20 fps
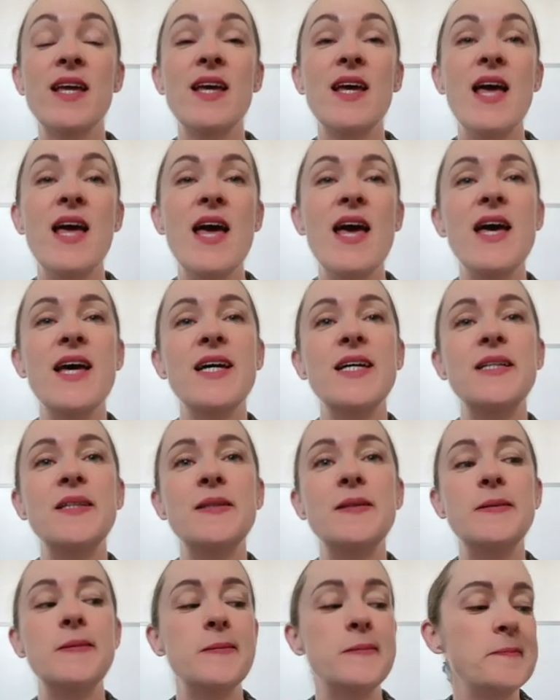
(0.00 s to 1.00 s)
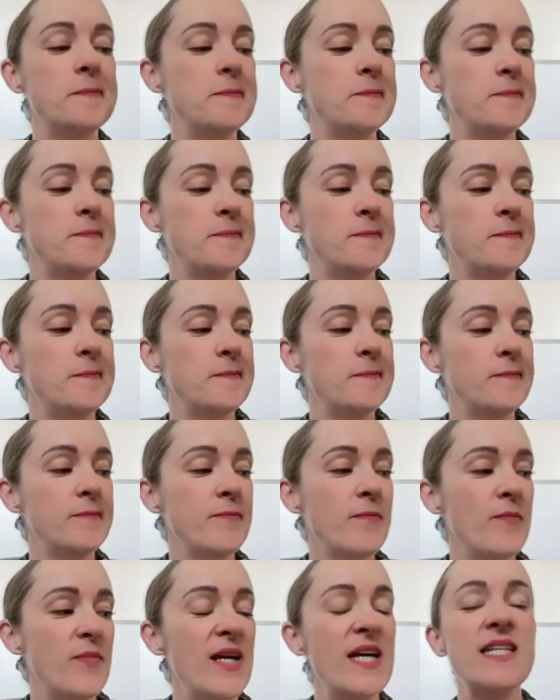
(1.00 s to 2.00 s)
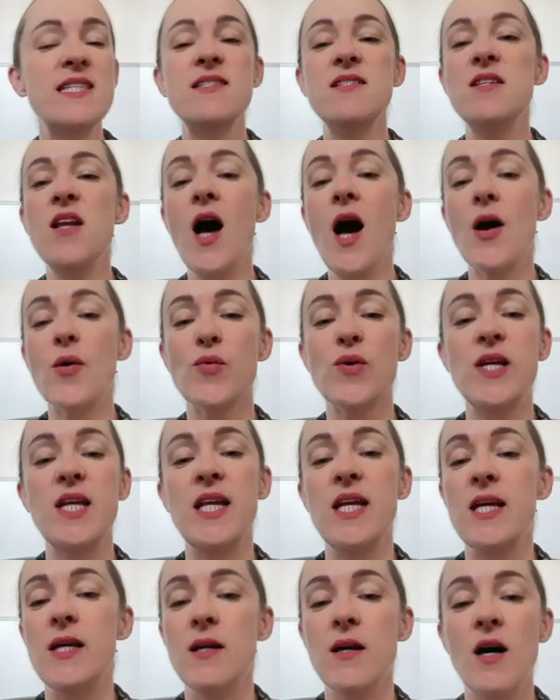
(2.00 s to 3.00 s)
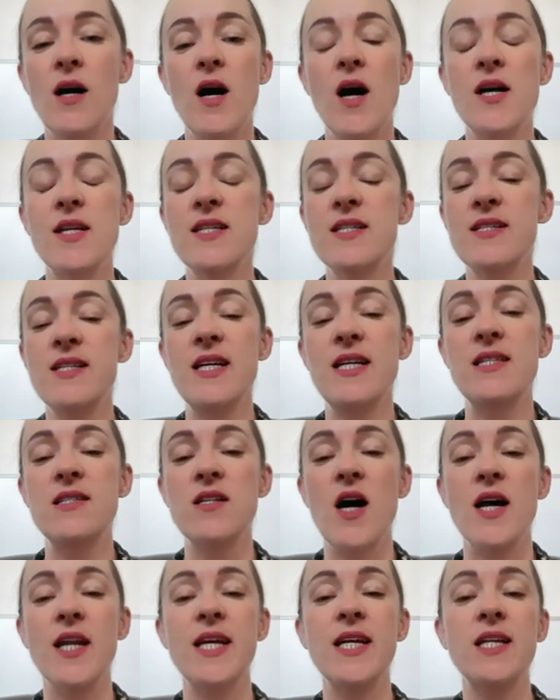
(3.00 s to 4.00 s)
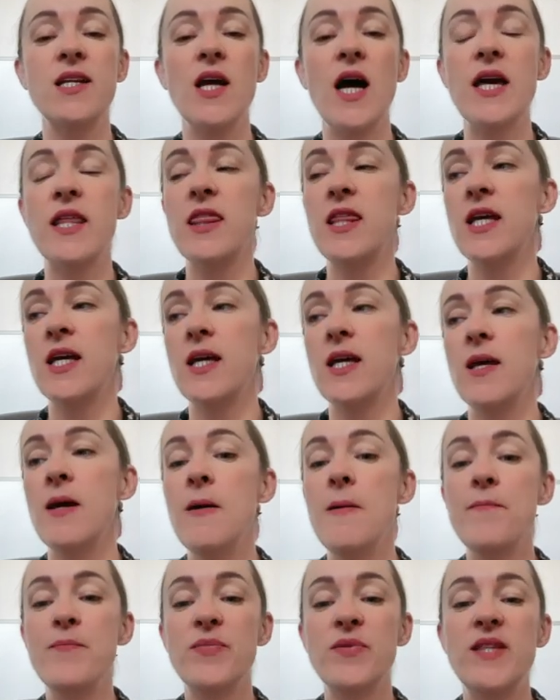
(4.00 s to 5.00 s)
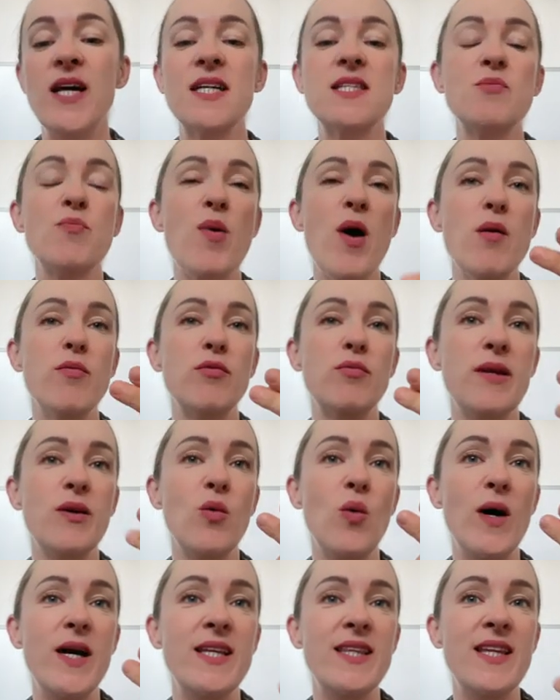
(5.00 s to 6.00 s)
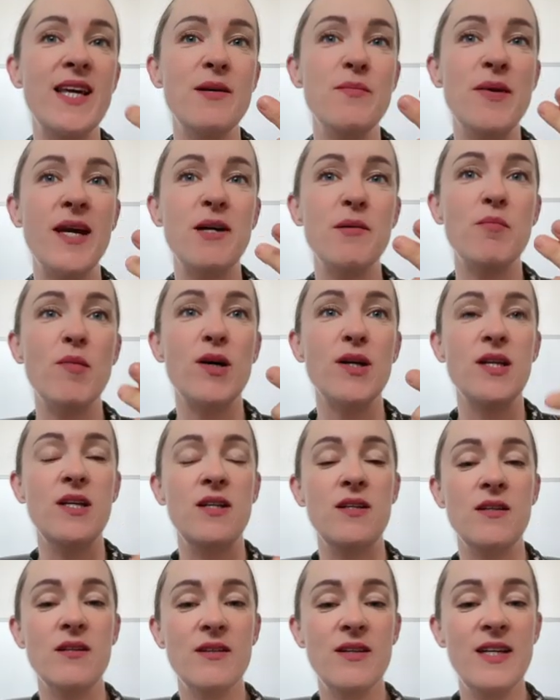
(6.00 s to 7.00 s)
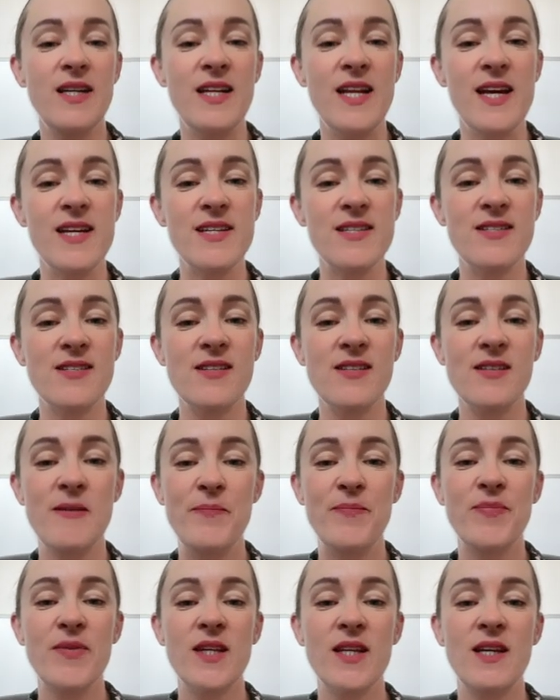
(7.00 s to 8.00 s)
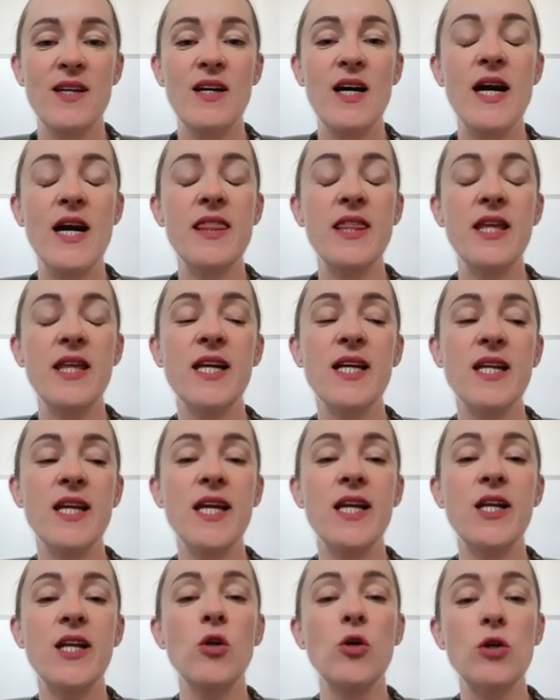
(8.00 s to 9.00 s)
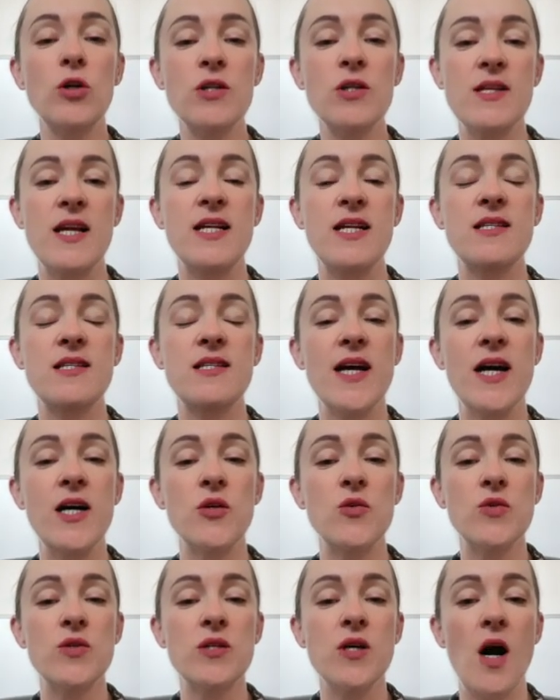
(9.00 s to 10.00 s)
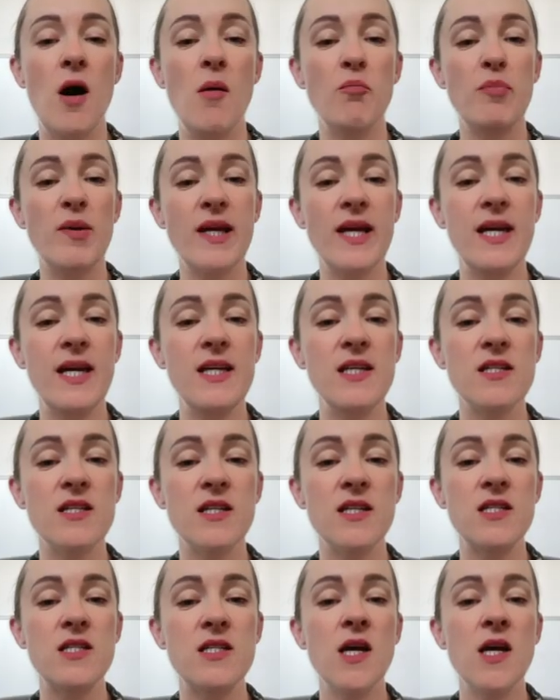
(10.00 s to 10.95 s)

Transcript: It's not really. Honestly, it's not. I think that's probably why they make money in S. I think it looks and it sounds complicated,